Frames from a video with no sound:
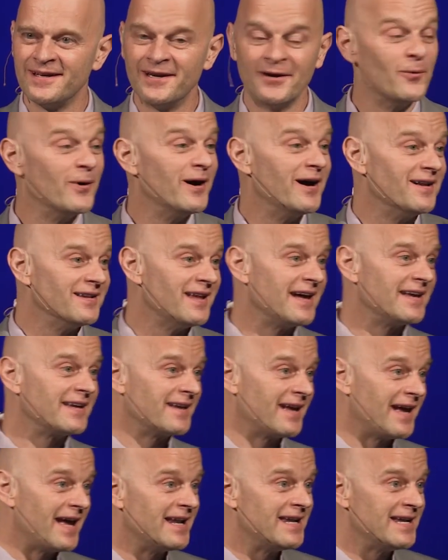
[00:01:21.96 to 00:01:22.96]
Well, like
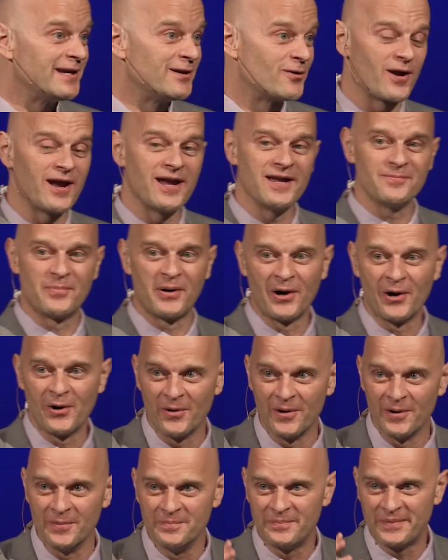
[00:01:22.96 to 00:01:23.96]
any great
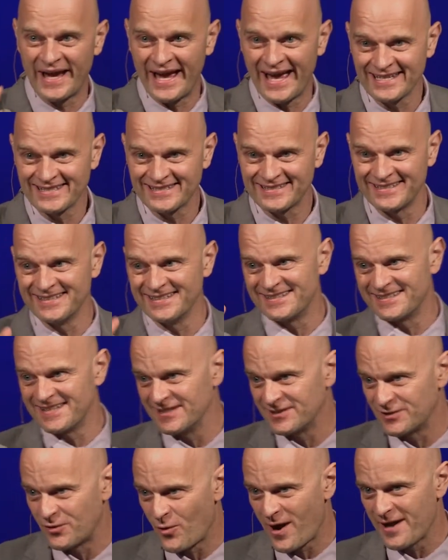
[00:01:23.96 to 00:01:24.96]
poem, Paston
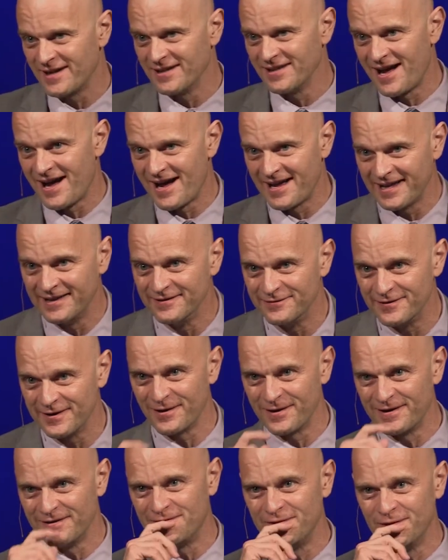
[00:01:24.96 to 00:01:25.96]
says quite a lot in
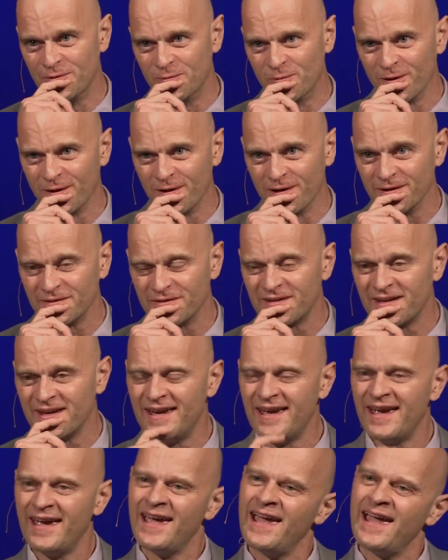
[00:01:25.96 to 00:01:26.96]
very few words.
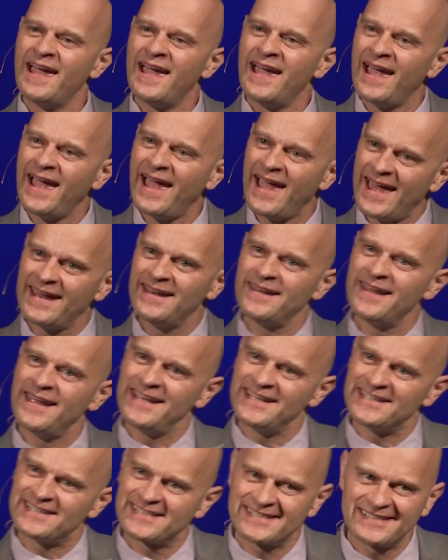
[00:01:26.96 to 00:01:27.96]
And
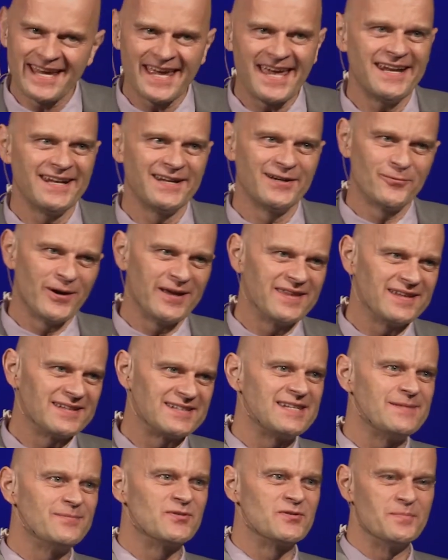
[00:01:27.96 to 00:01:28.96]
it's said in a way that
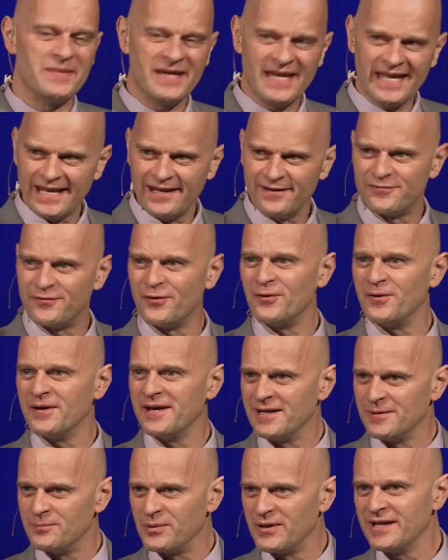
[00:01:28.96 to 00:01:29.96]
seems meaningful
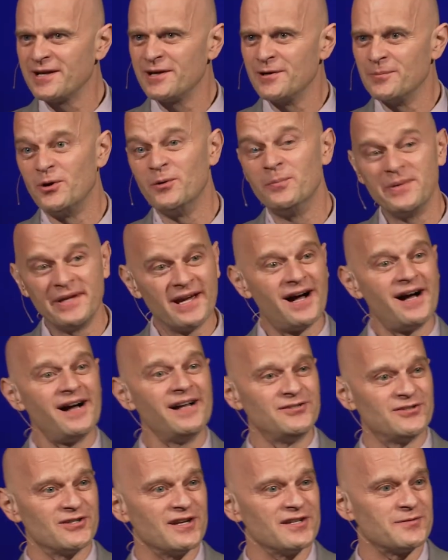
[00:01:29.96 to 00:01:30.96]
and applicable
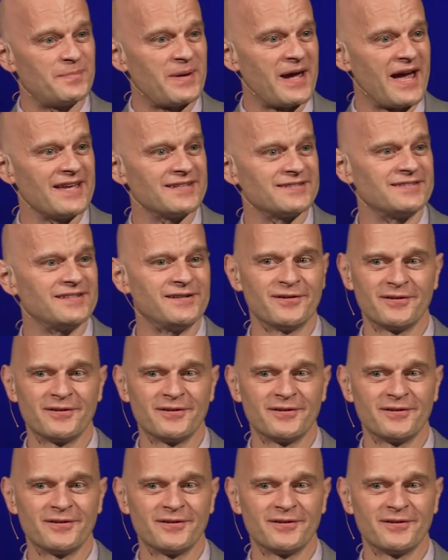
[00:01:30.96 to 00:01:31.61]
beyond just Paston